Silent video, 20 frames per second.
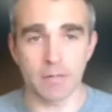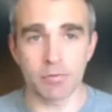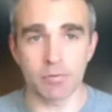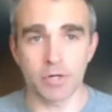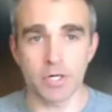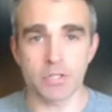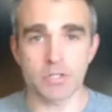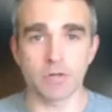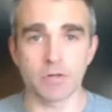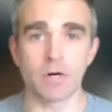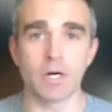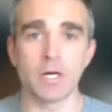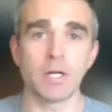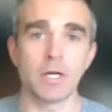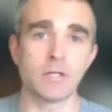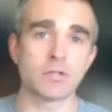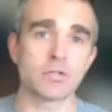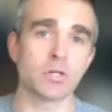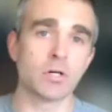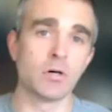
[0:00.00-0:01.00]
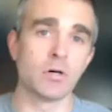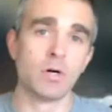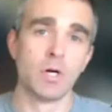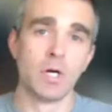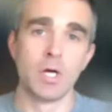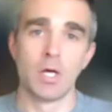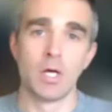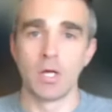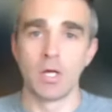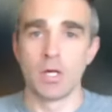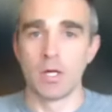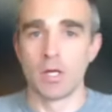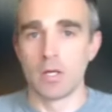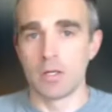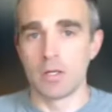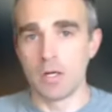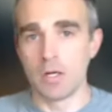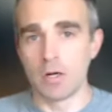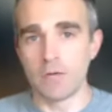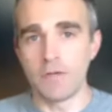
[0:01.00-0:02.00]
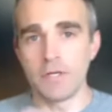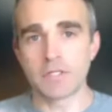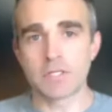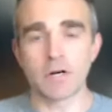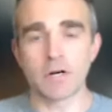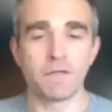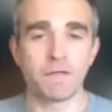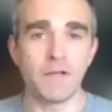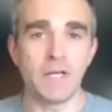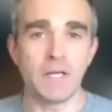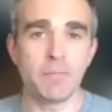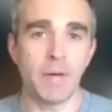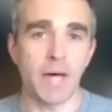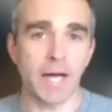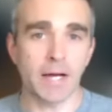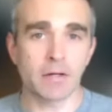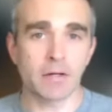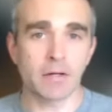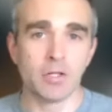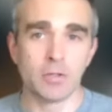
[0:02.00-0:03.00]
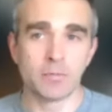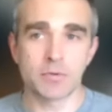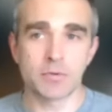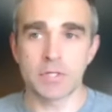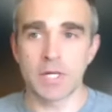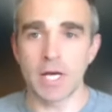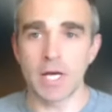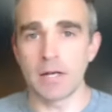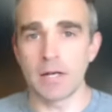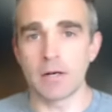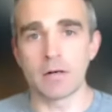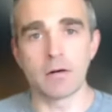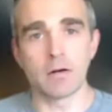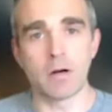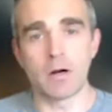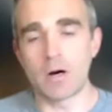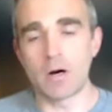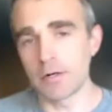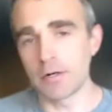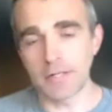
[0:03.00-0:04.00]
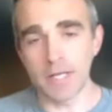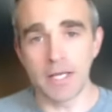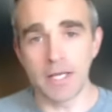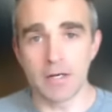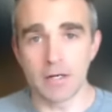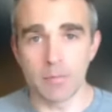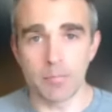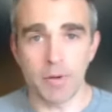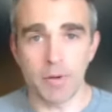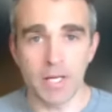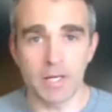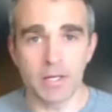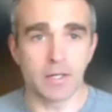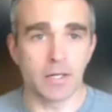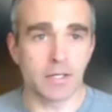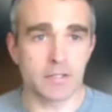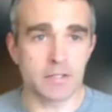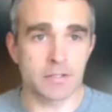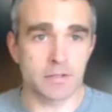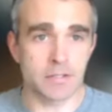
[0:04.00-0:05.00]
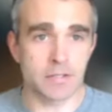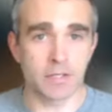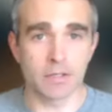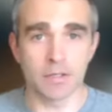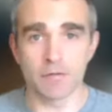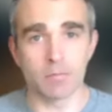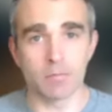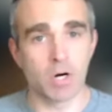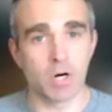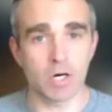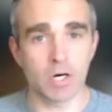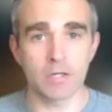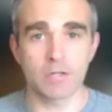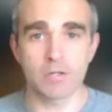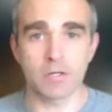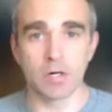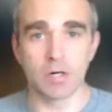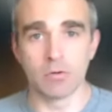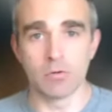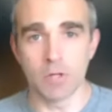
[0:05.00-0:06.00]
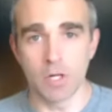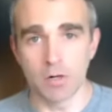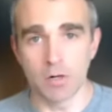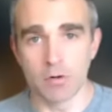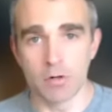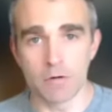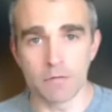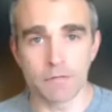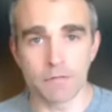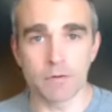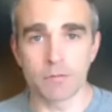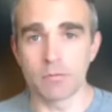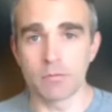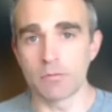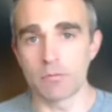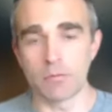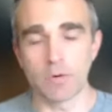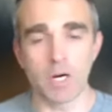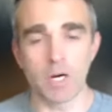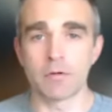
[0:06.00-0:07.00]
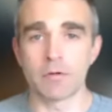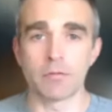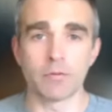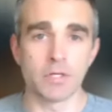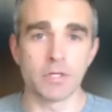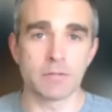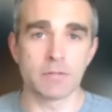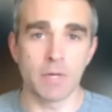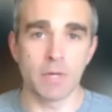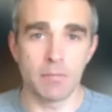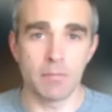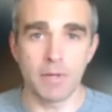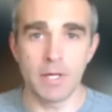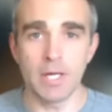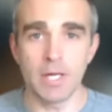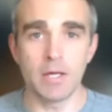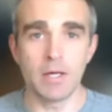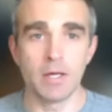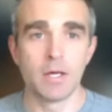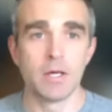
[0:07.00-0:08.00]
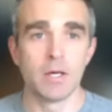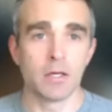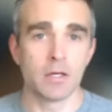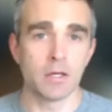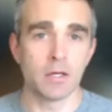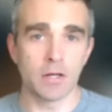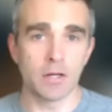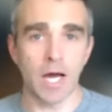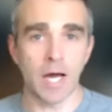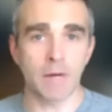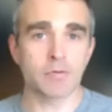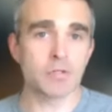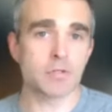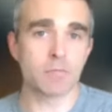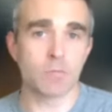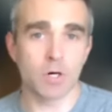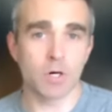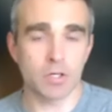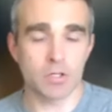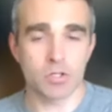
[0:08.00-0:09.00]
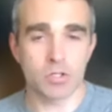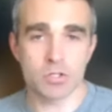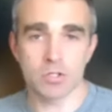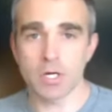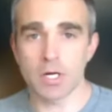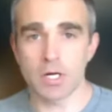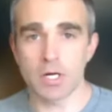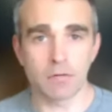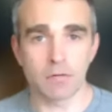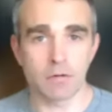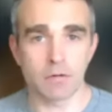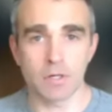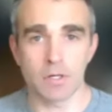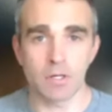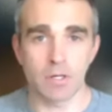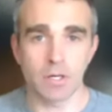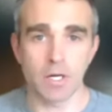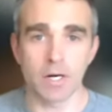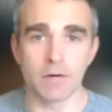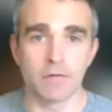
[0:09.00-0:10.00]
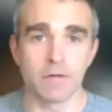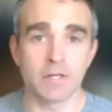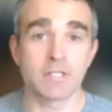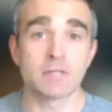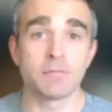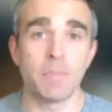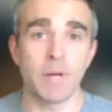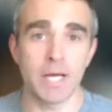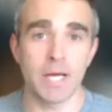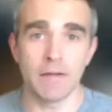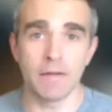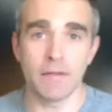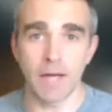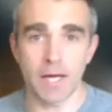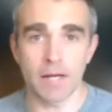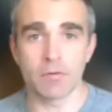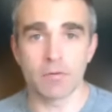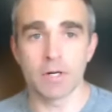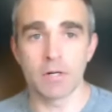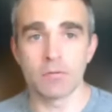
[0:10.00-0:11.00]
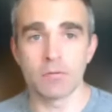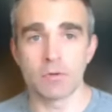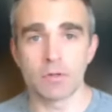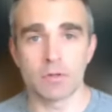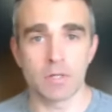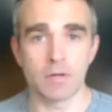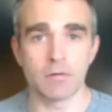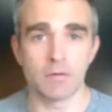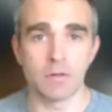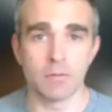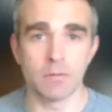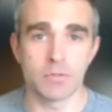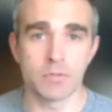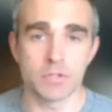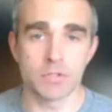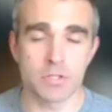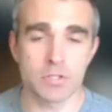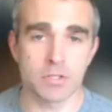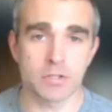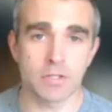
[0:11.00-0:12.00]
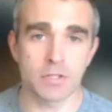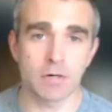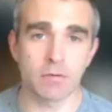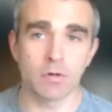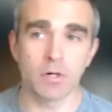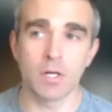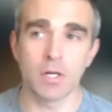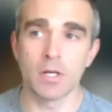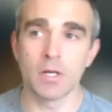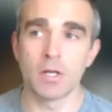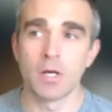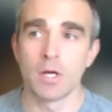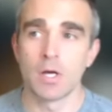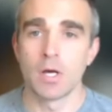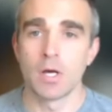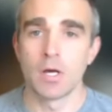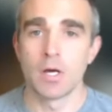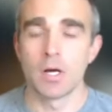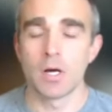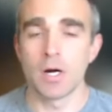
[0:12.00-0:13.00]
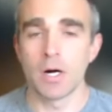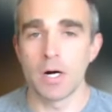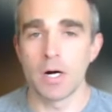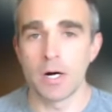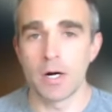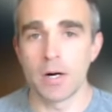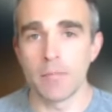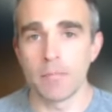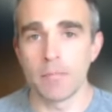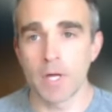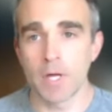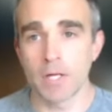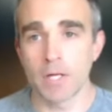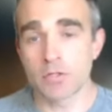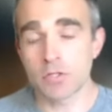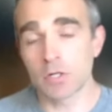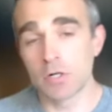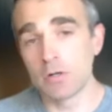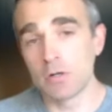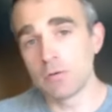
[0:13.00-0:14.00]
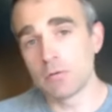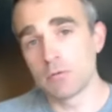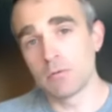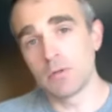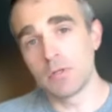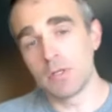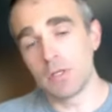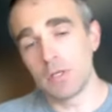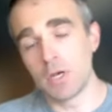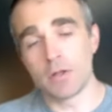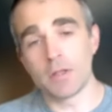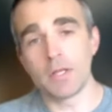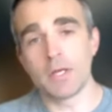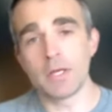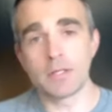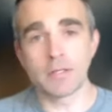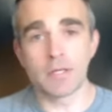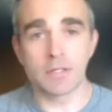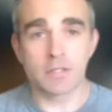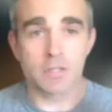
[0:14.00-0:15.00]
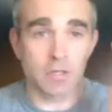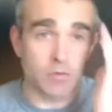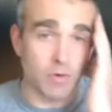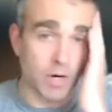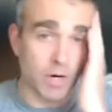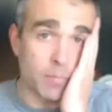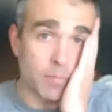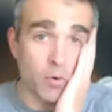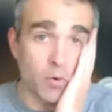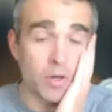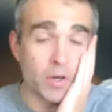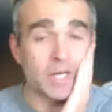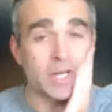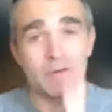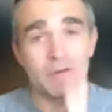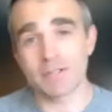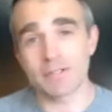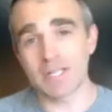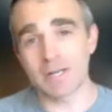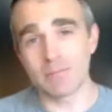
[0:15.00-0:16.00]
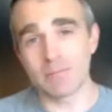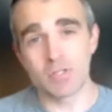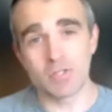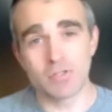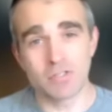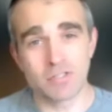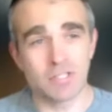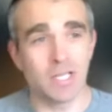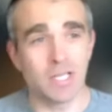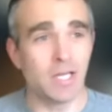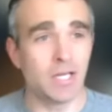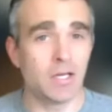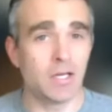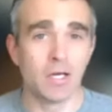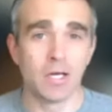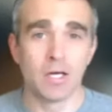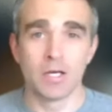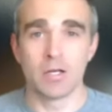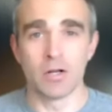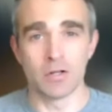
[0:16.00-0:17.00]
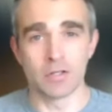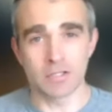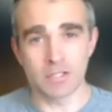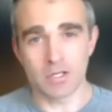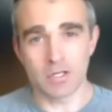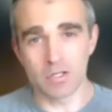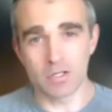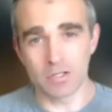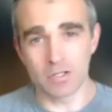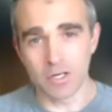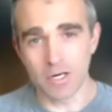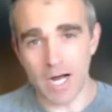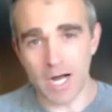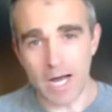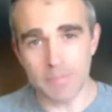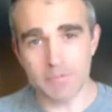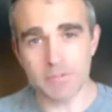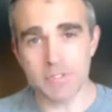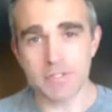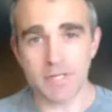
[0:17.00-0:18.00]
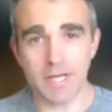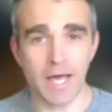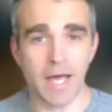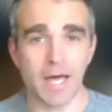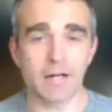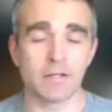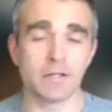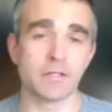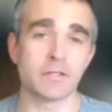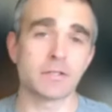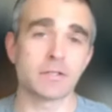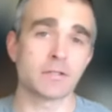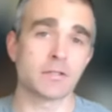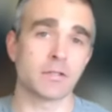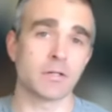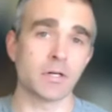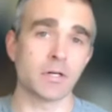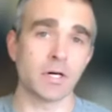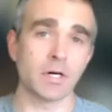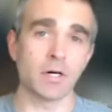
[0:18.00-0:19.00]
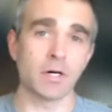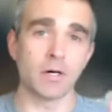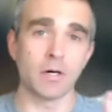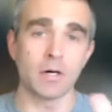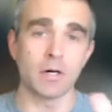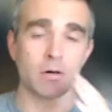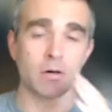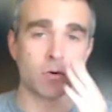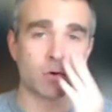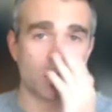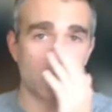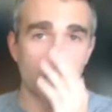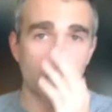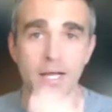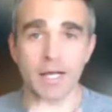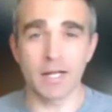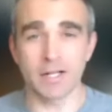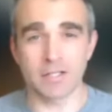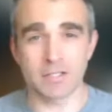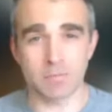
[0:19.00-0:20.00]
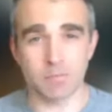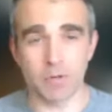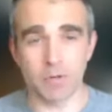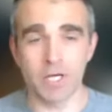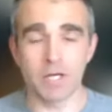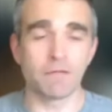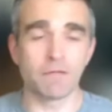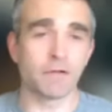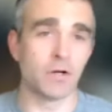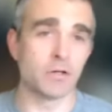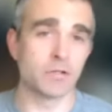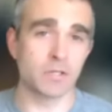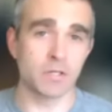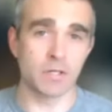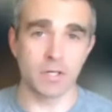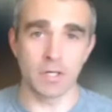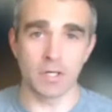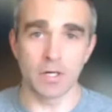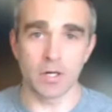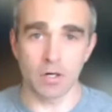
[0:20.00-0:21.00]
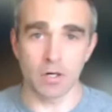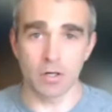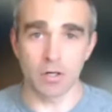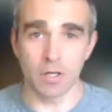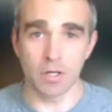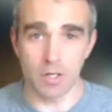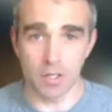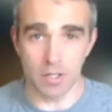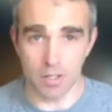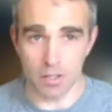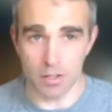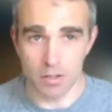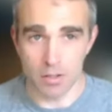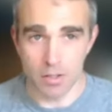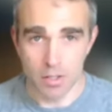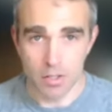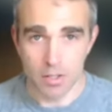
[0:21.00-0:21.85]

pressure, right? And so, you know, these are feedback loops that aren't data dependent necessarily. If the market's going lower for whatever the reason may be, you know, the options markets just kind of expand that, right, with given the positions that we're in. And so, you know, it's a great point. And oftentimes you see, you know, there's a clear options catalyst, or I can explain flows in a